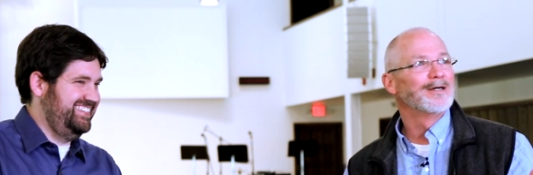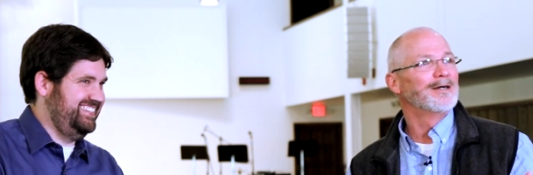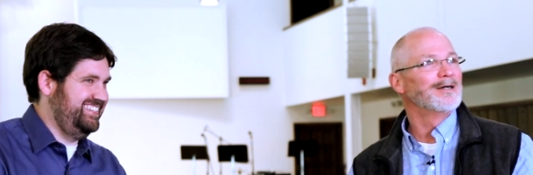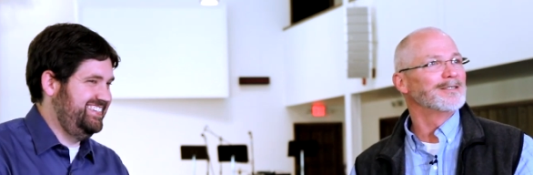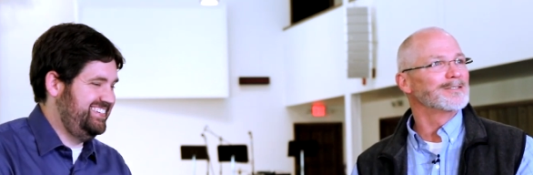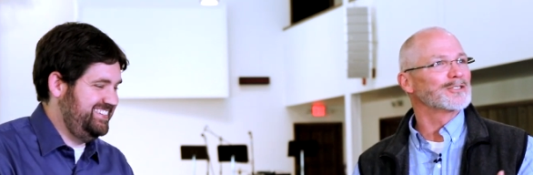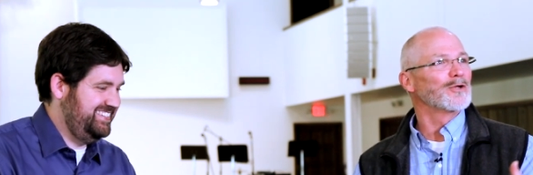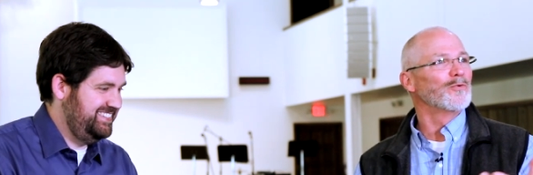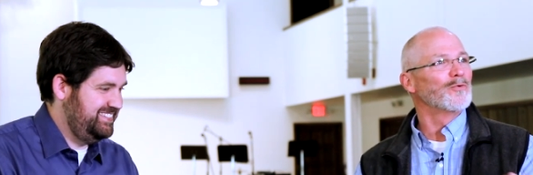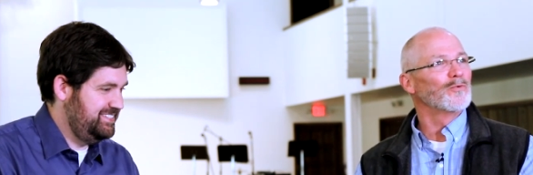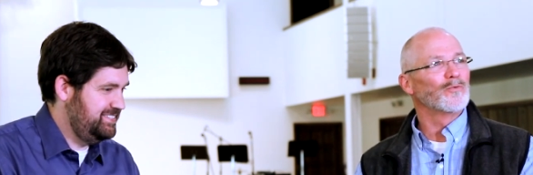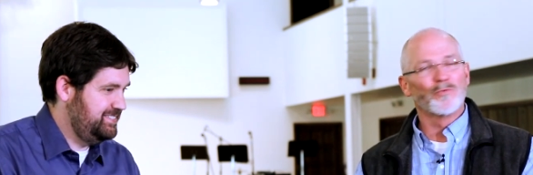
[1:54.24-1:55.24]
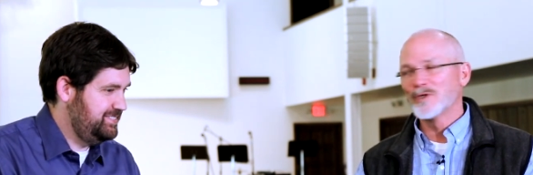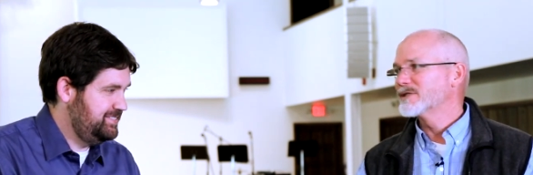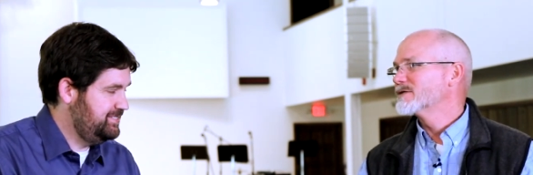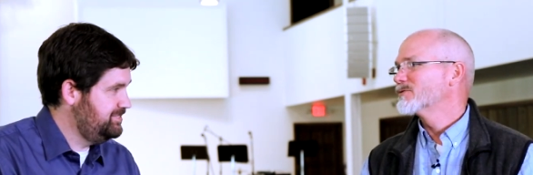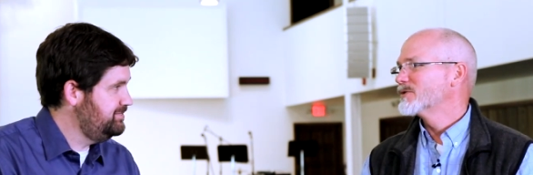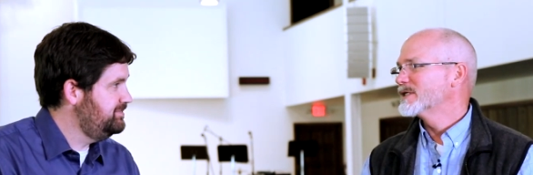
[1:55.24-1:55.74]
Speaker 1: Uh, so we
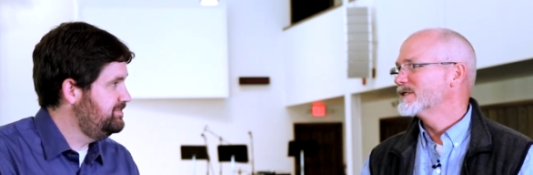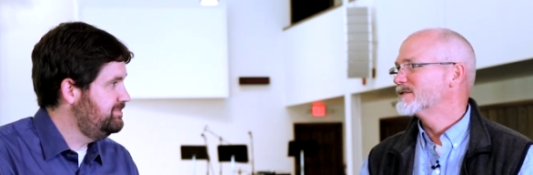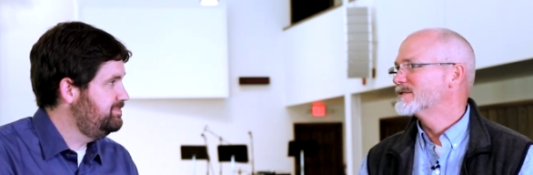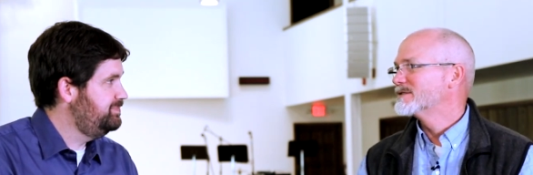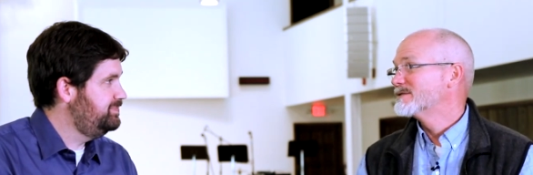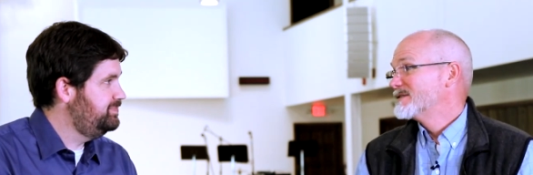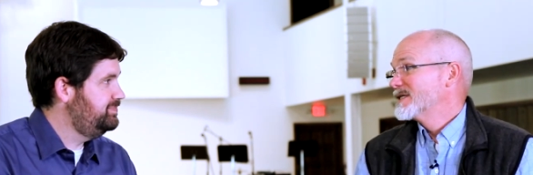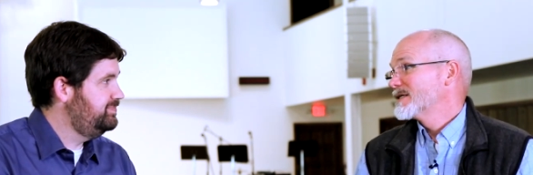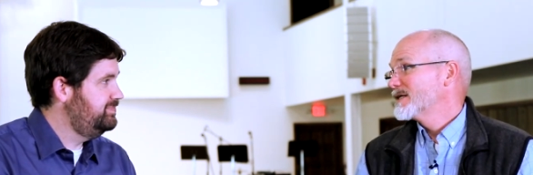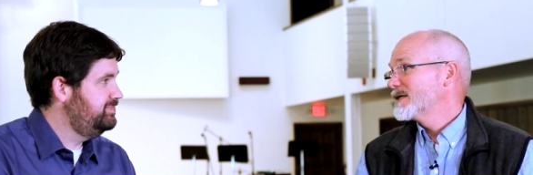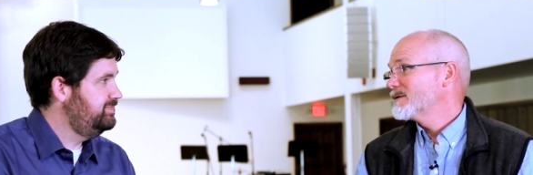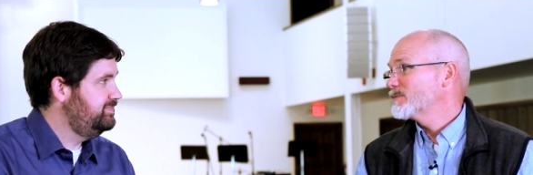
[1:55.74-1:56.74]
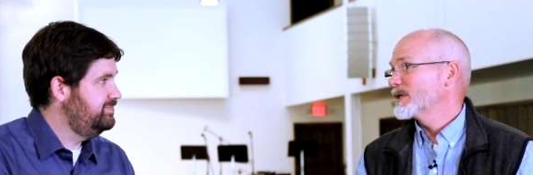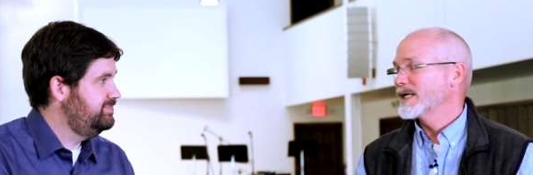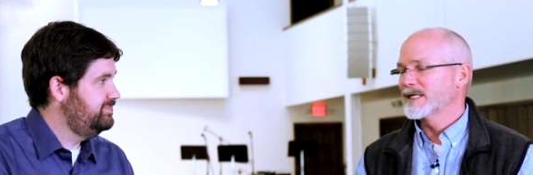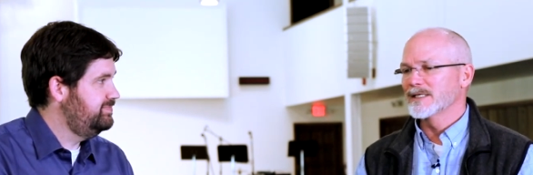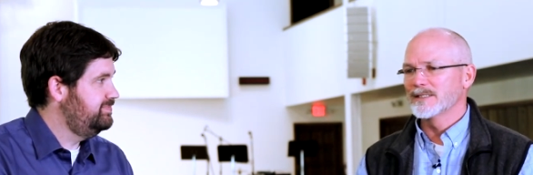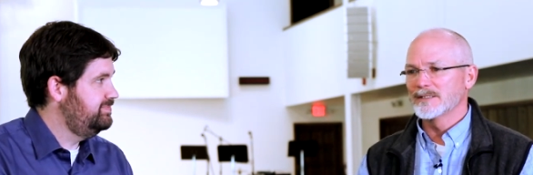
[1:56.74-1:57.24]
we get up
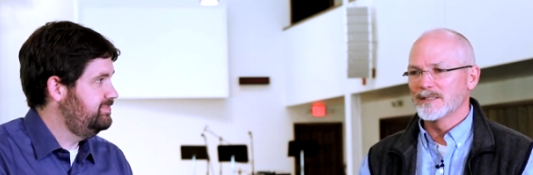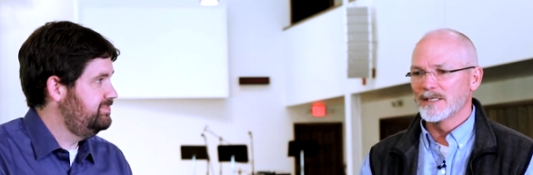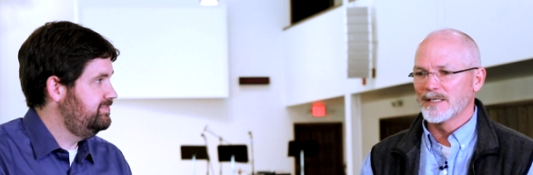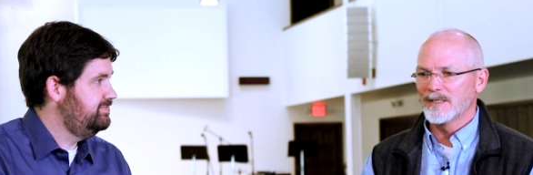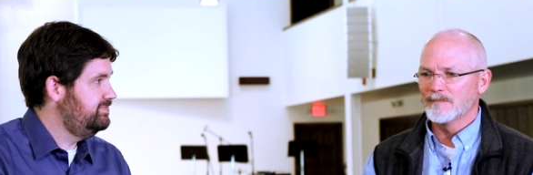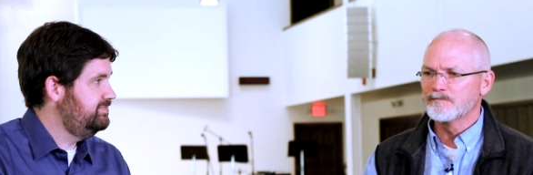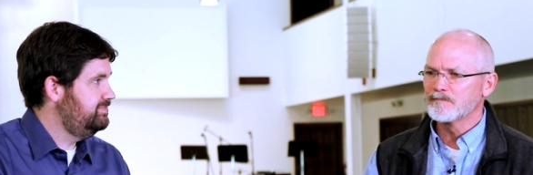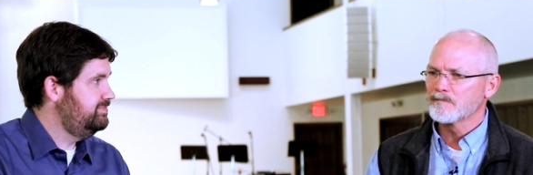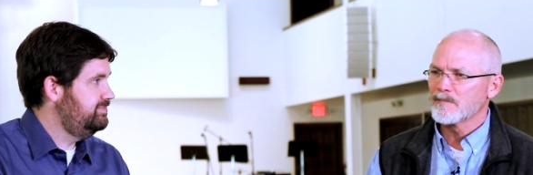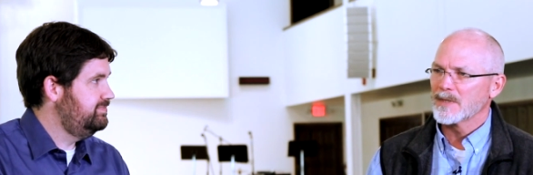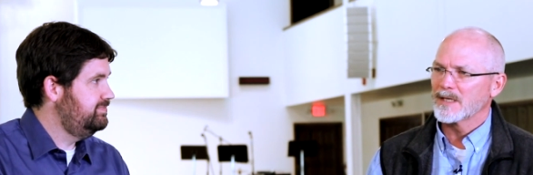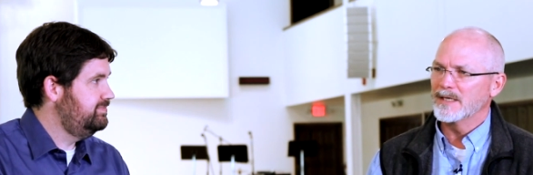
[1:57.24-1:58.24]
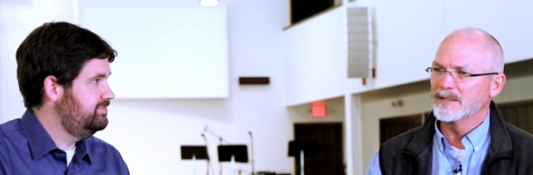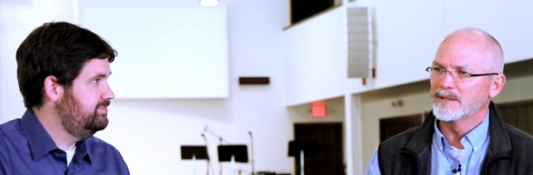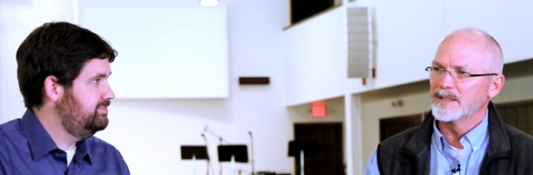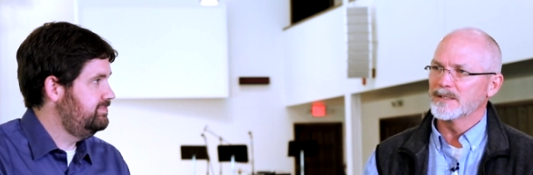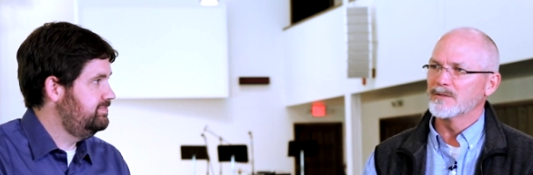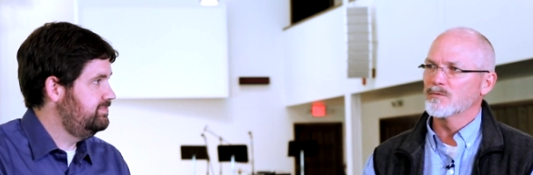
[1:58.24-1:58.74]
and uh, and
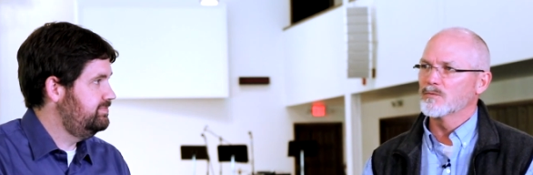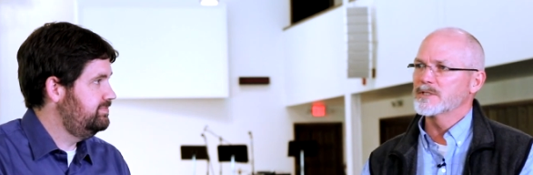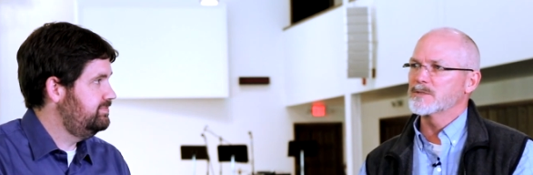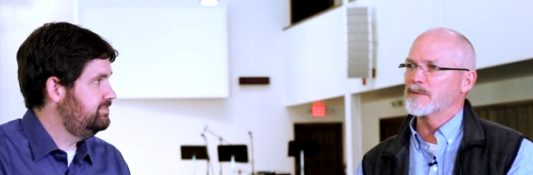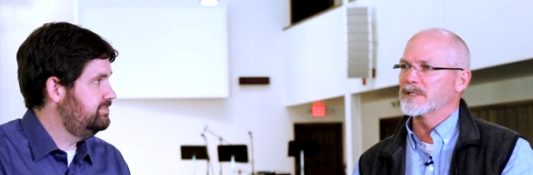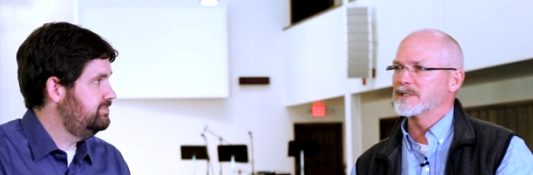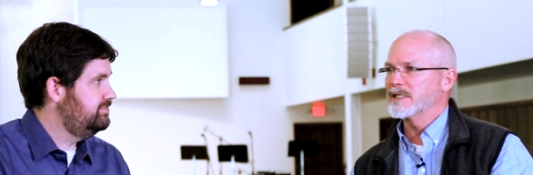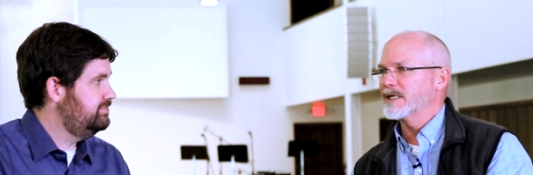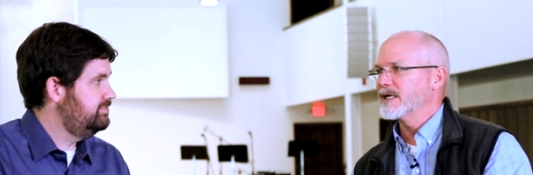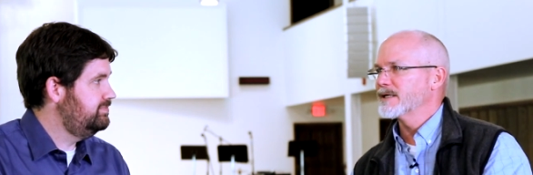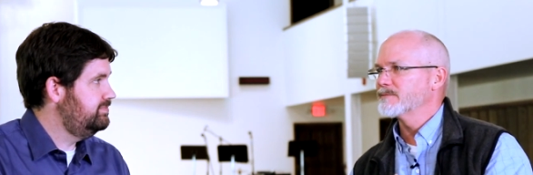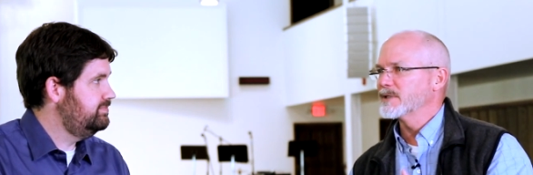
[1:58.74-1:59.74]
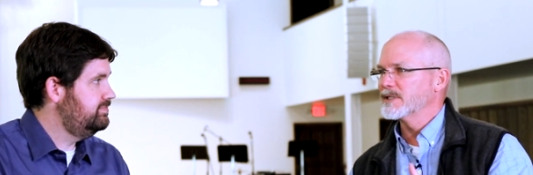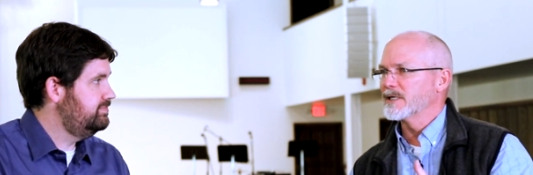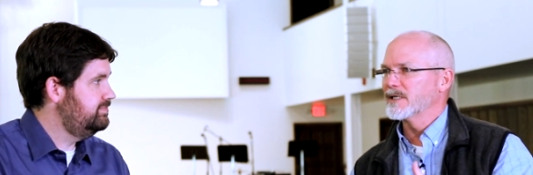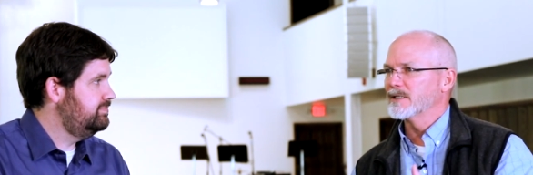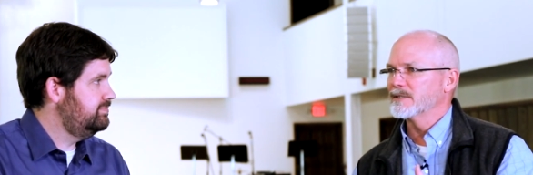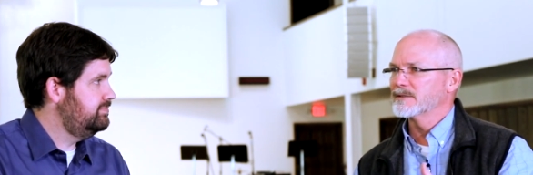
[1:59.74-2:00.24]
then we spend time
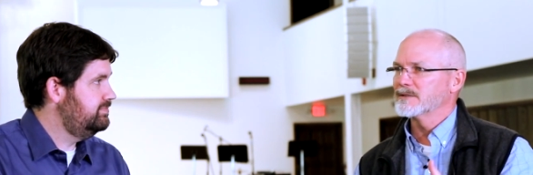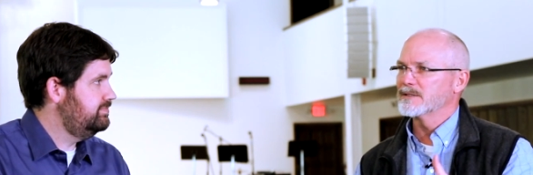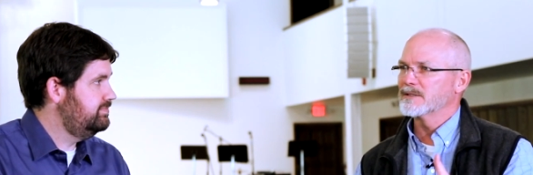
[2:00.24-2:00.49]
uh,